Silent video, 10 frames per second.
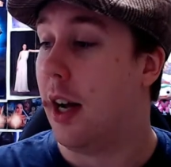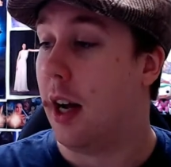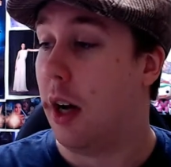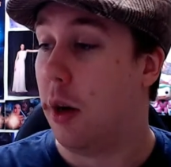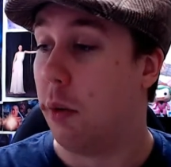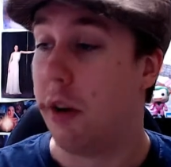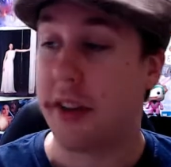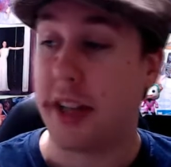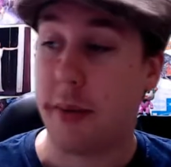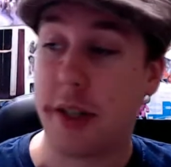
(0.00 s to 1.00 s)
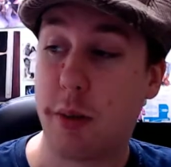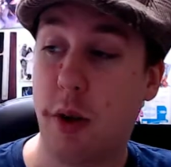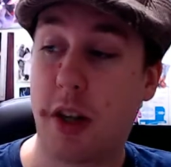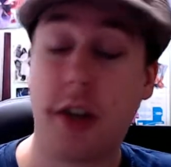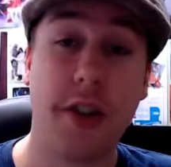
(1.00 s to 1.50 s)
While the company is
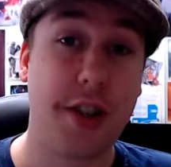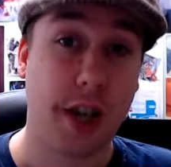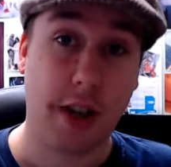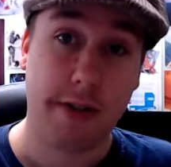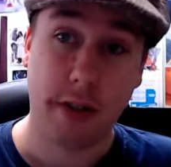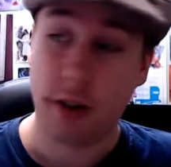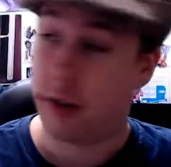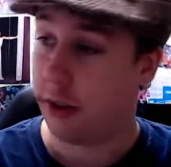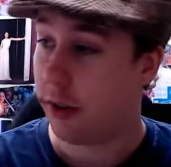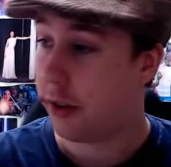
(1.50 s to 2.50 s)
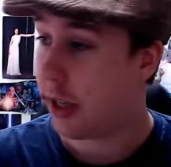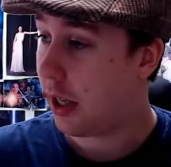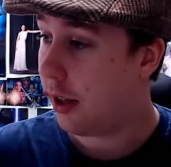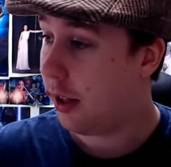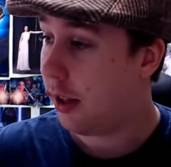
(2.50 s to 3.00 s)
working on Jedi Fallen
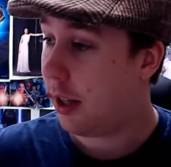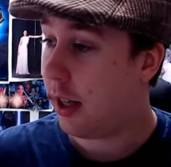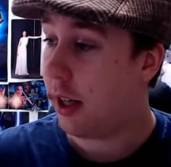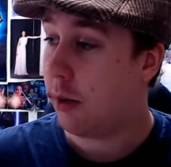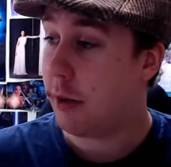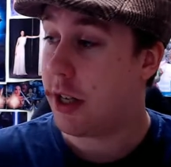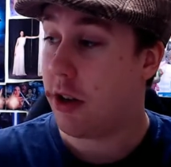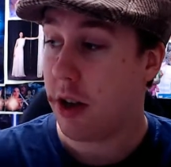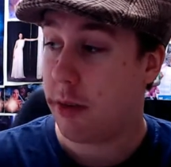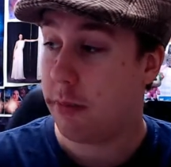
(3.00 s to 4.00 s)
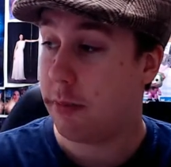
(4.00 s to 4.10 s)
Order, we don't know